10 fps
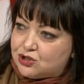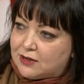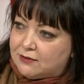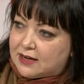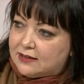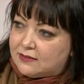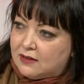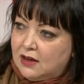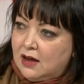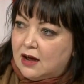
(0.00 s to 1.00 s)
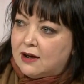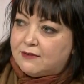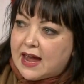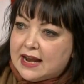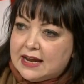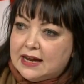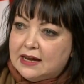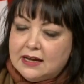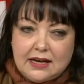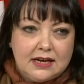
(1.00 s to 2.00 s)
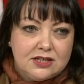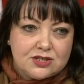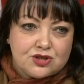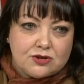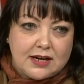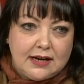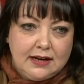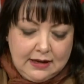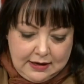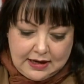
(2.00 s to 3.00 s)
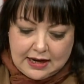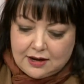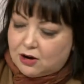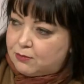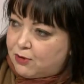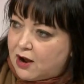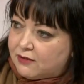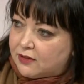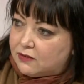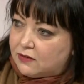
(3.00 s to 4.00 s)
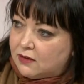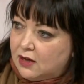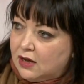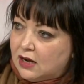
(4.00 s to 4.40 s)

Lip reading: injury rates of any industry in our province.